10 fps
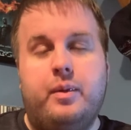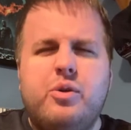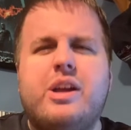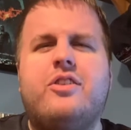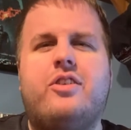You
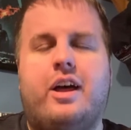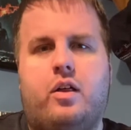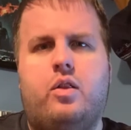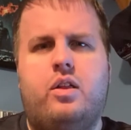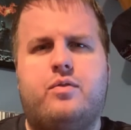can
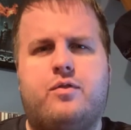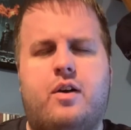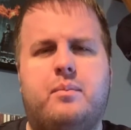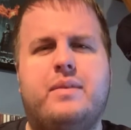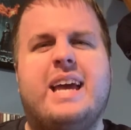tell
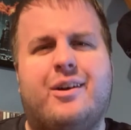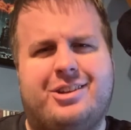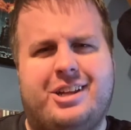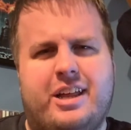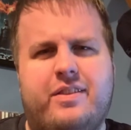from the
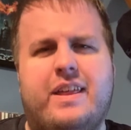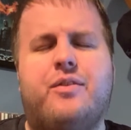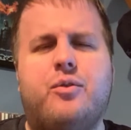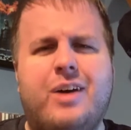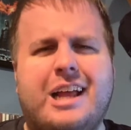outset that
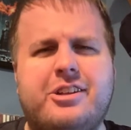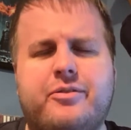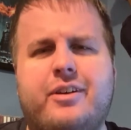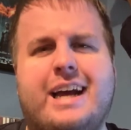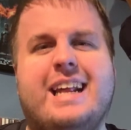The Vast of
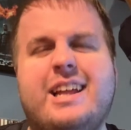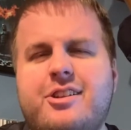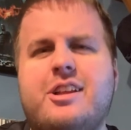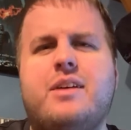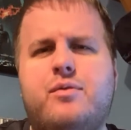Night
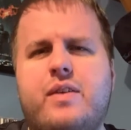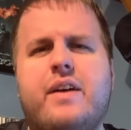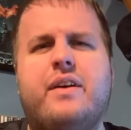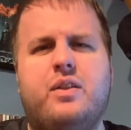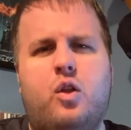is a
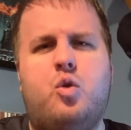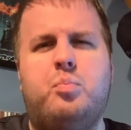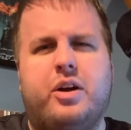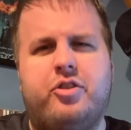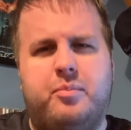very
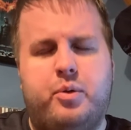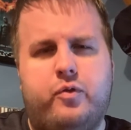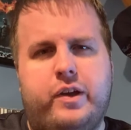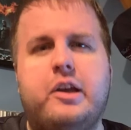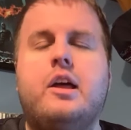low-budget
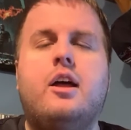movie,